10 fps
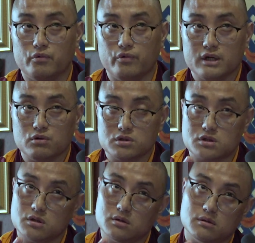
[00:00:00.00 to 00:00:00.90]
we could
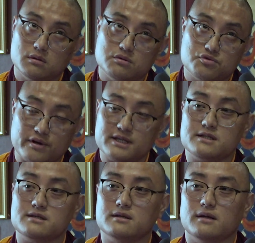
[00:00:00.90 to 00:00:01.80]

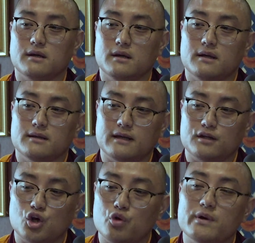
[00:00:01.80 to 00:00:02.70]
trace
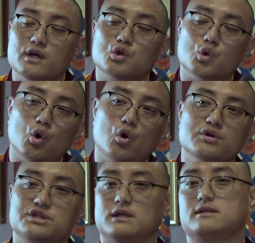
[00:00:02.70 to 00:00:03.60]
that there were no
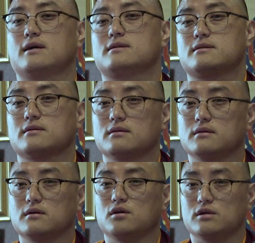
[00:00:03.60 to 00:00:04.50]
Shedas
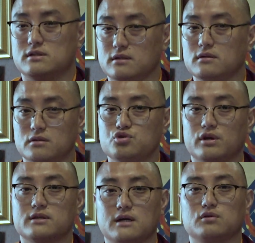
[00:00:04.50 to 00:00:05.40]
until
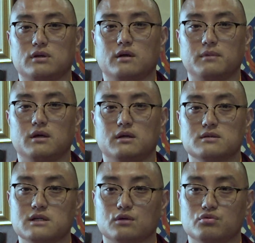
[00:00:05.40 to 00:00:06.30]
Chogyal Chakdong Namgyal
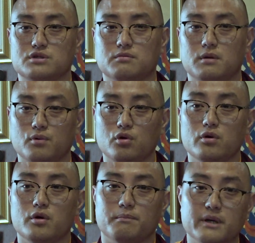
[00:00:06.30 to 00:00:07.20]
and Chakdong Jigmee
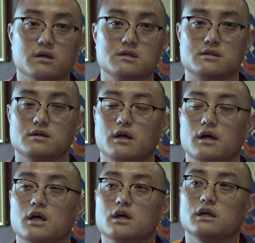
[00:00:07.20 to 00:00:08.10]
Po, because
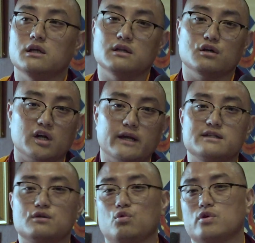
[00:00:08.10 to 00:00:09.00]
in the
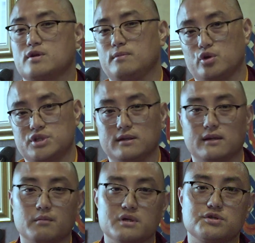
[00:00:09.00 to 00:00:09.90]
collected works of Lochen
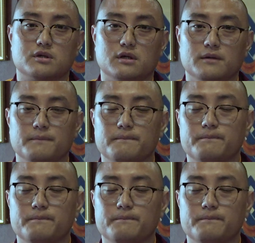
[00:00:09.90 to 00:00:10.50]
Dharmashri,